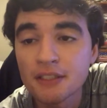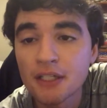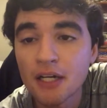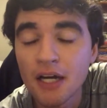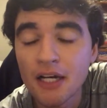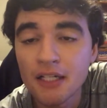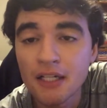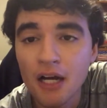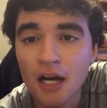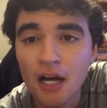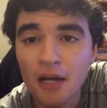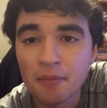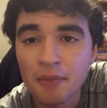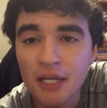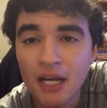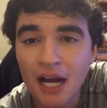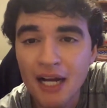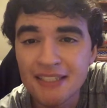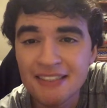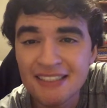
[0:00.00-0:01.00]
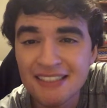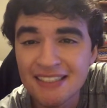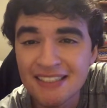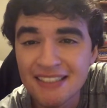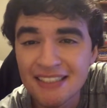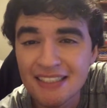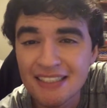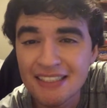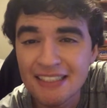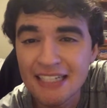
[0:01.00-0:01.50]
I, I mean, I
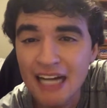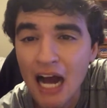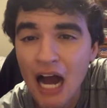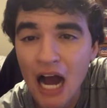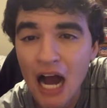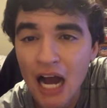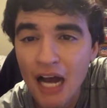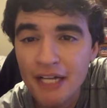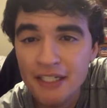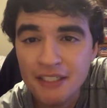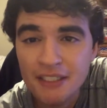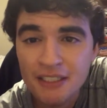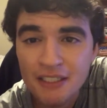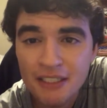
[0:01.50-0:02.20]
see God